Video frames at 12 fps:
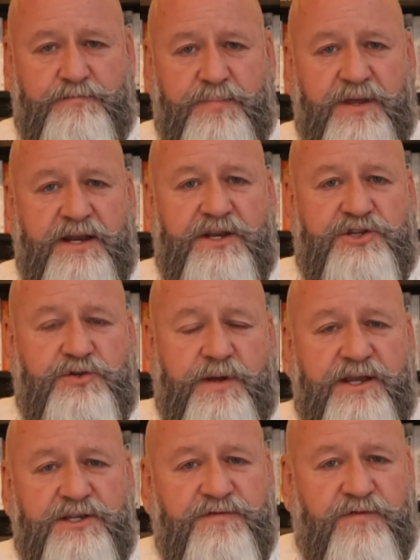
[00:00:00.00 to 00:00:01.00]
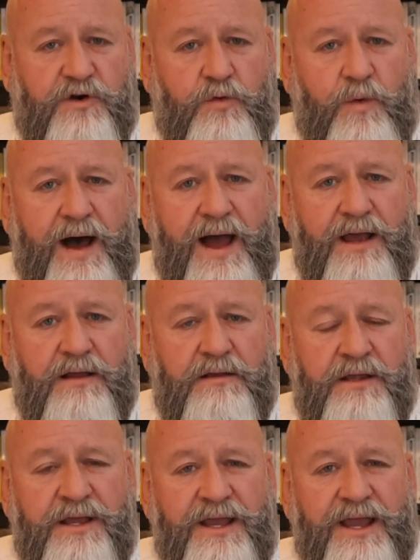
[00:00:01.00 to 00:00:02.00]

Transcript: industry is for a while,